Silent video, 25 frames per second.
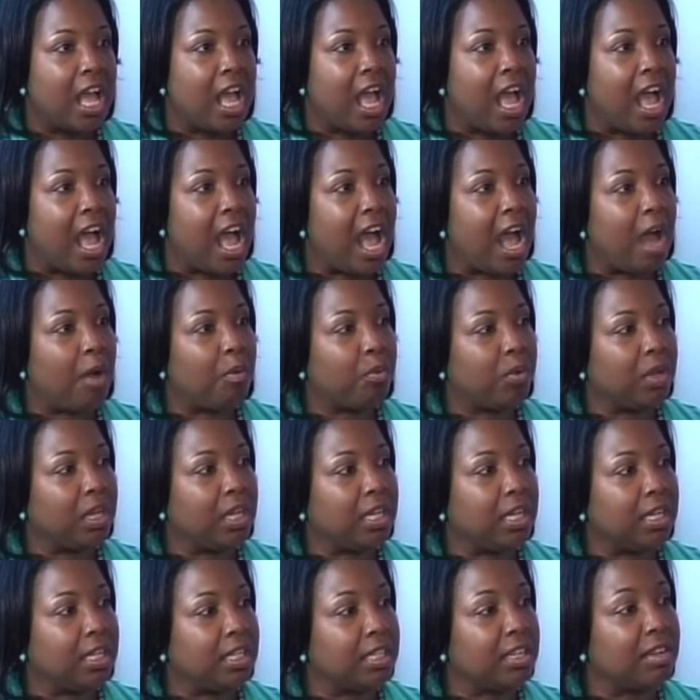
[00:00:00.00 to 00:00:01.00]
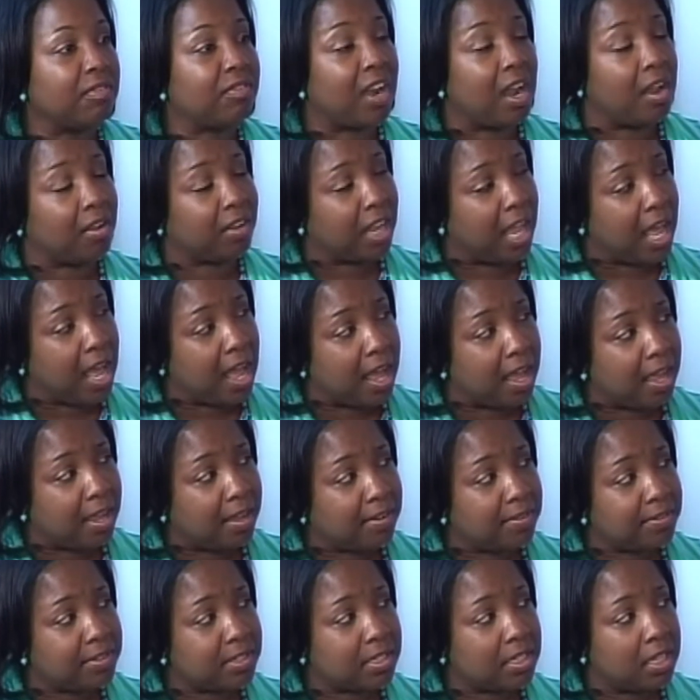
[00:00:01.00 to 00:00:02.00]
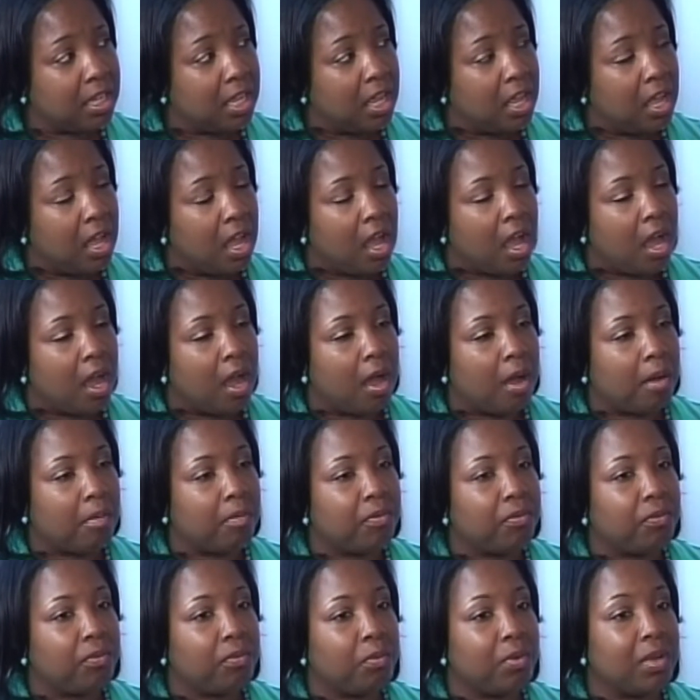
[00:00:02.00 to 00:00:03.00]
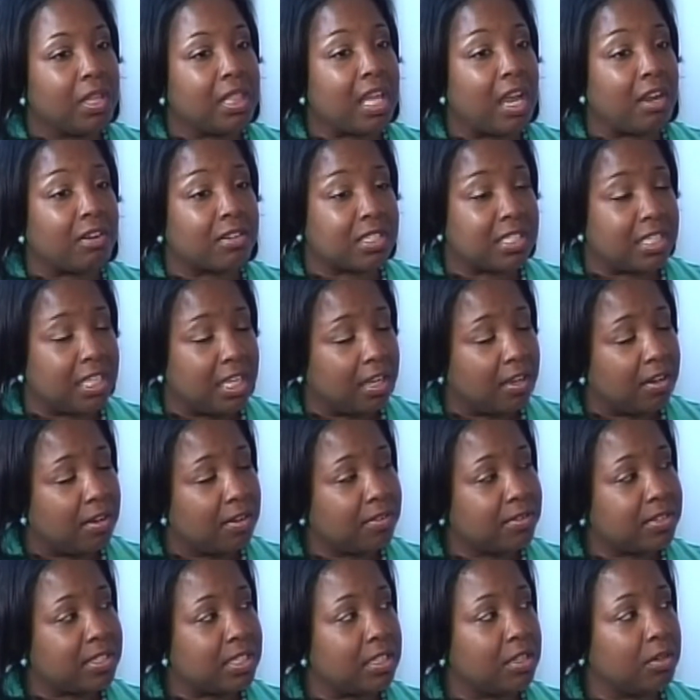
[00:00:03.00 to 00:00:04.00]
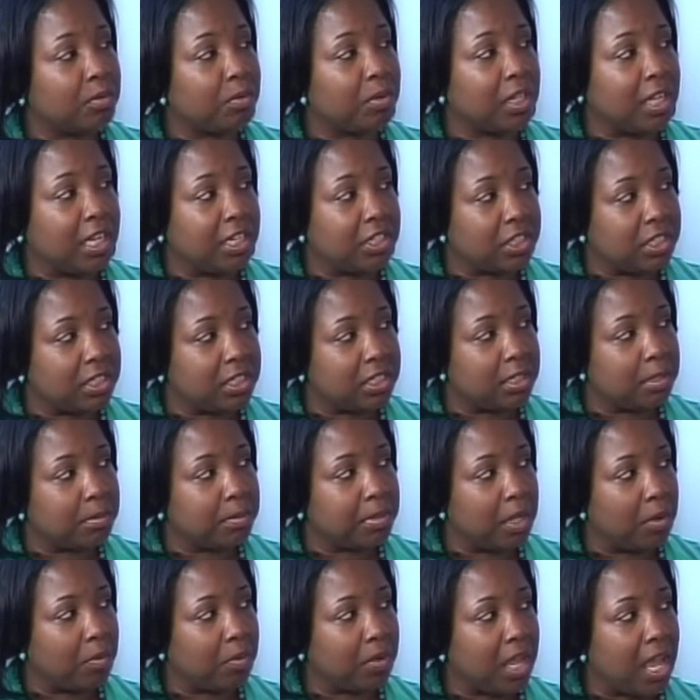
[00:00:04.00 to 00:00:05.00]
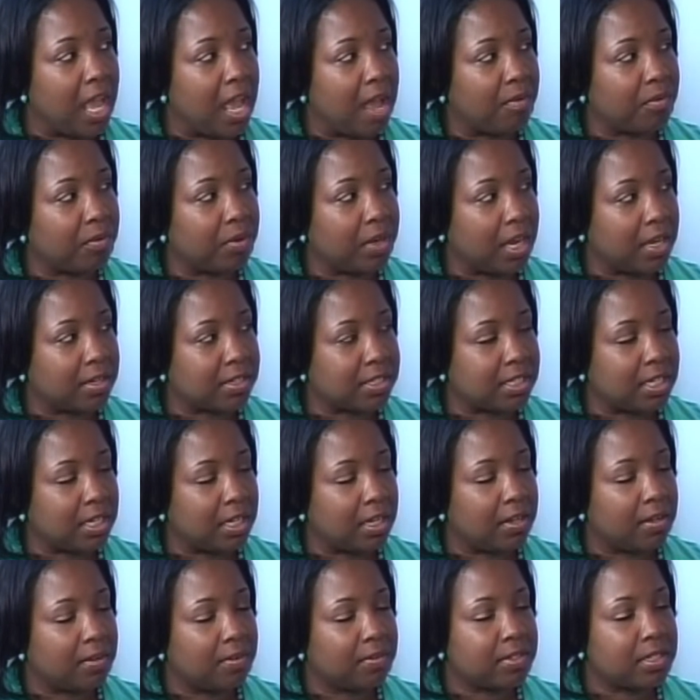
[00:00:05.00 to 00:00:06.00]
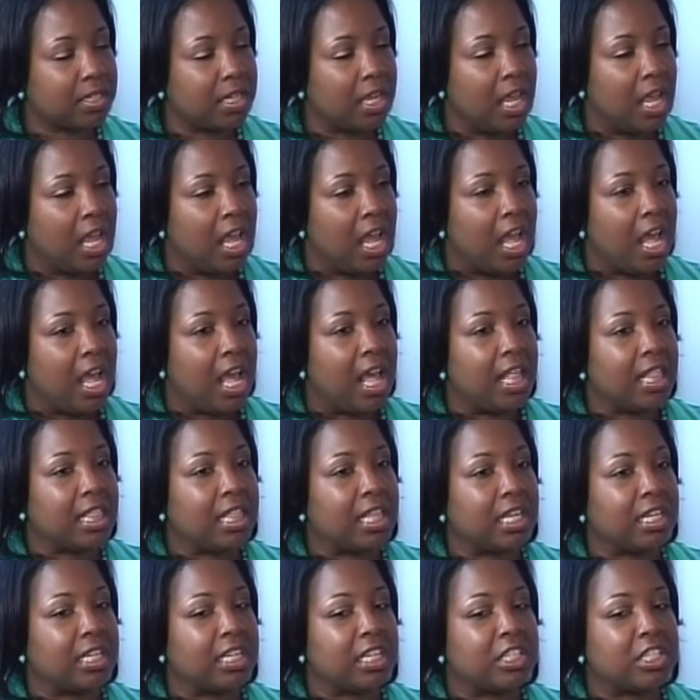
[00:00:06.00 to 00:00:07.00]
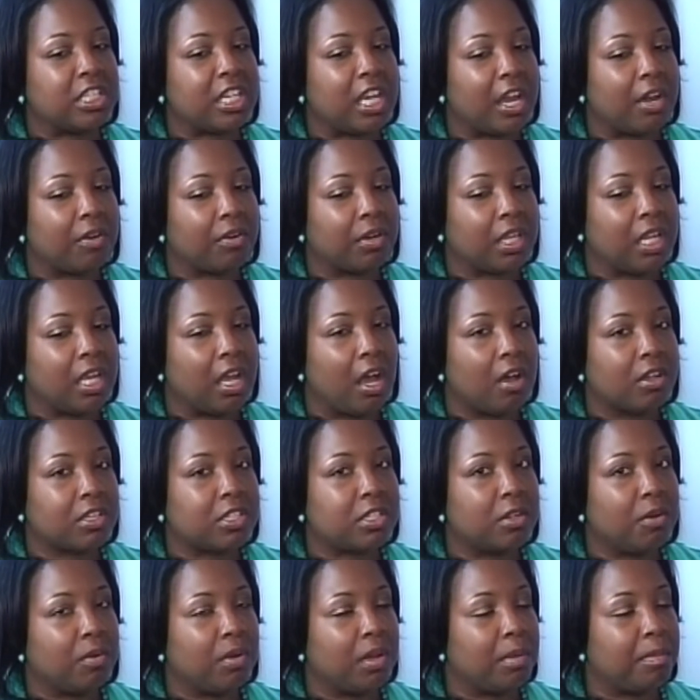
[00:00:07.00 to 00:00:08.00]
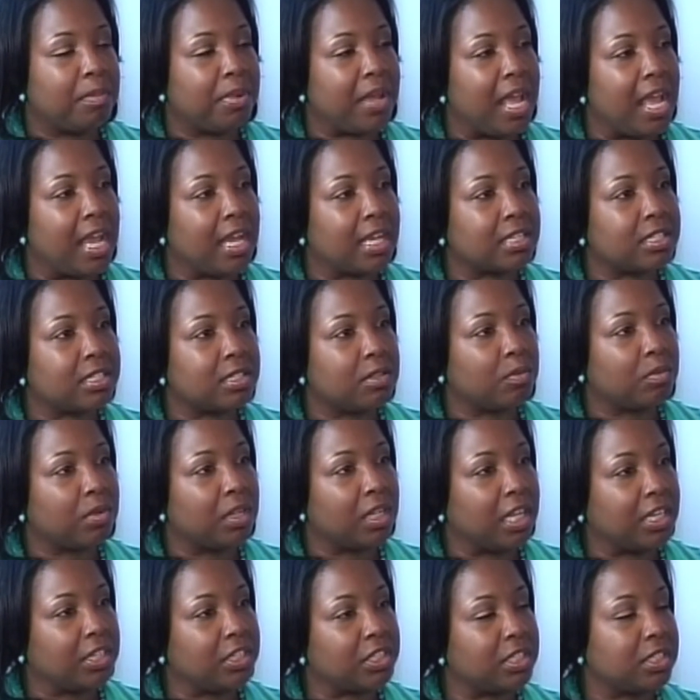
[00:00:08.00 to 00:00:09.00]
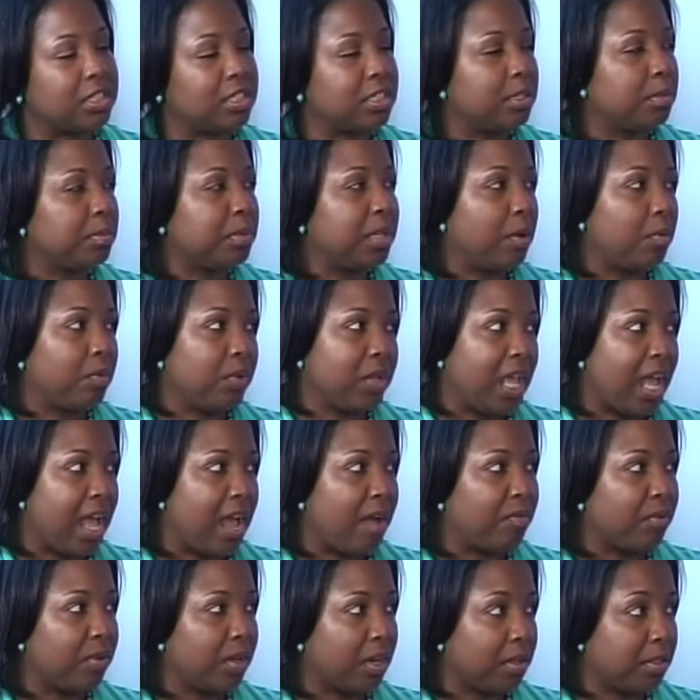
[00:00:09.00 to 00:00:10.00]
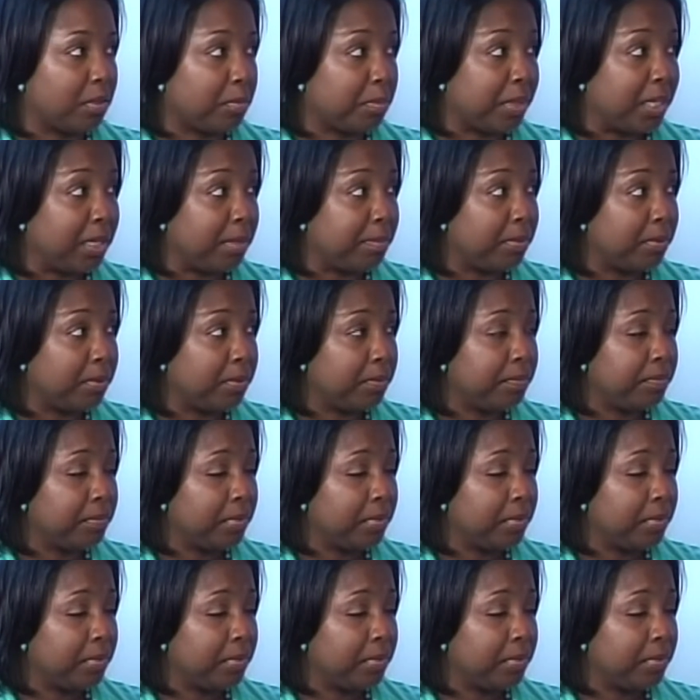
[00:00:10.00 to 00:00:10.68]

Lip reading: how we live our lives with ourselves, the relationship that we have with ourselves, and then integrity also impacts the relationship that we have with other people.